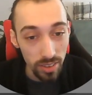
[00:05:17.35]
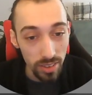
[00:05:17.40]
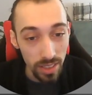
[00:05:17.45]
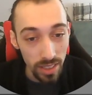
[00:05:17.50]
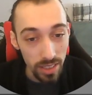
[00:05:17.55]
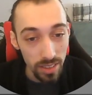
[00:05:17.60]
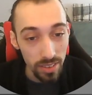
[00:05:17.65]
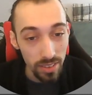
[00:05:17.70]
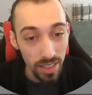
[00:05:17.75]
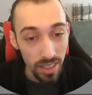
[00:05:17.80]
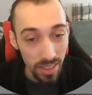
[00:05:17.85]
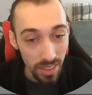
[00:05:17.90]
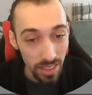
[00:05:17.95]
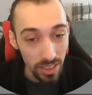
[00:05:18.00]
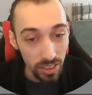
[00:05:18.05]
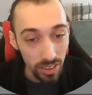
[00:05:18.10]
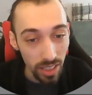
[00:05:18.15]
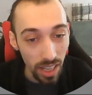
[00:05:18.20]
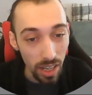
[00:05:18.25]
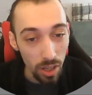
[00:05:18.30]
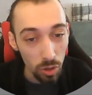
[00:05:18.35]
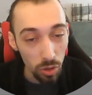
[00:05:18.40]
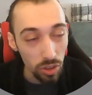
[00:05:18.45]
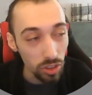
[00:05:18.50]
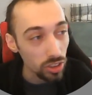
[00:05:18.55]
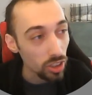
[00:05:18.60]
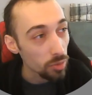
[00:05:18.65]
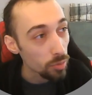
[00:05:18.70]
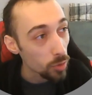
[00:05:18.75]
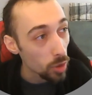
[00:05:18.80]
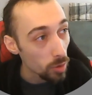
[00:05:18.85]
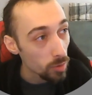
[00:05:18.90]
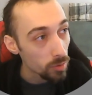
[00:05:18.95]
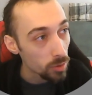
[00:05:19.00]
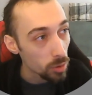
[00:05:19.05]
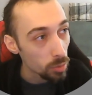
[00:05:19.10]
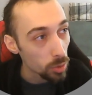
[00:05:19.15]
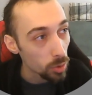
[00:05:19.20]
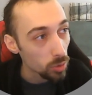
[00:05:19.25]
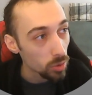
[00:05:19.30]
it at this scale because I'm
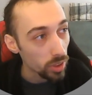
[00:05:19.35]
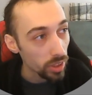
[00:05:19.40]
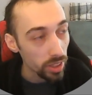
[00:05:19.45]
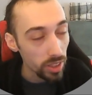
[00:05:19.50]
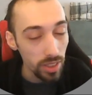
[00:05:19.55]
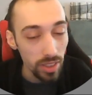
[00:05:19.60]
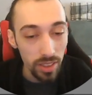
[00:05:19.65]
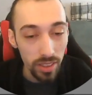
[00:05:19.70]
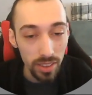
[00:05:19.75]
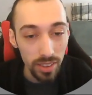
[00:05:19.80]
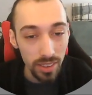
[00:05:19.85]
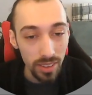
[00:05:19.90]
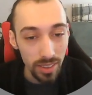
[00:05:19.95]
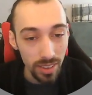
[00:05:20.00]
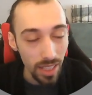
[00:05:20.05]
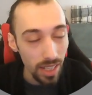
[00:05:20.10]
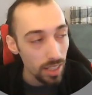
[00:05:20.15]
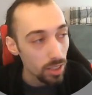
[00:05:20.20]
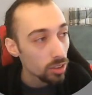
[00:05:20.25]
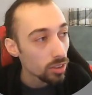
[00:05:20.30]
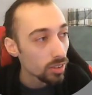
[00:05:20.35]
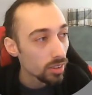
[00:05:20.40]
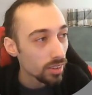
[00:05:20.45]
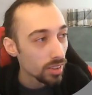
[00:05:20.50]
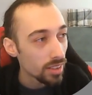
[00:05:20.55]
comfortable looking at it at this scale,